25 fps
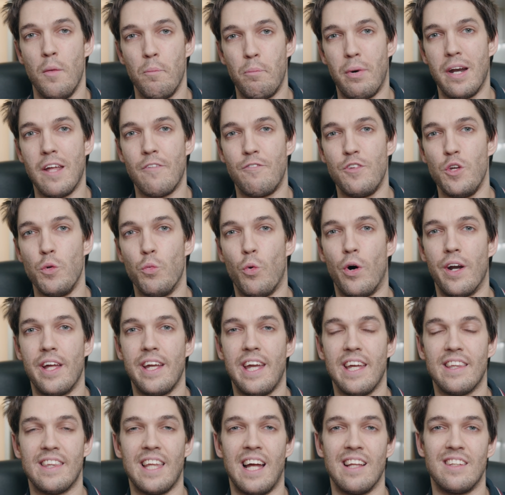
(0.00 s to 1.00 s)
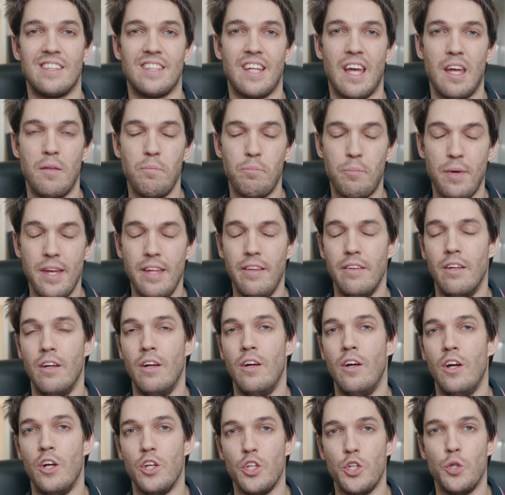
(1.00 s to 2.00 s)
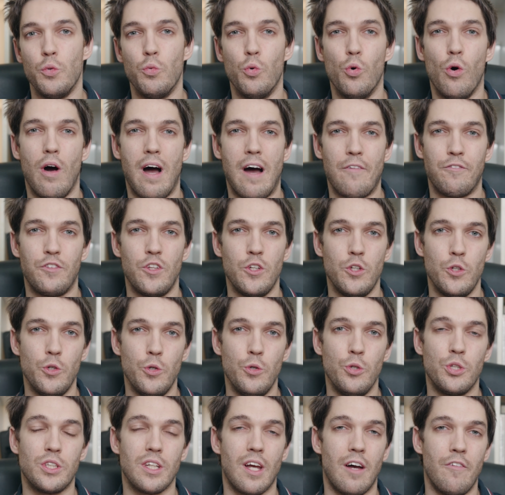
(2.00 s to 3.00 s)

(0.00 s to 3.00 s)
But if you want to get that 10-bit, you will have to use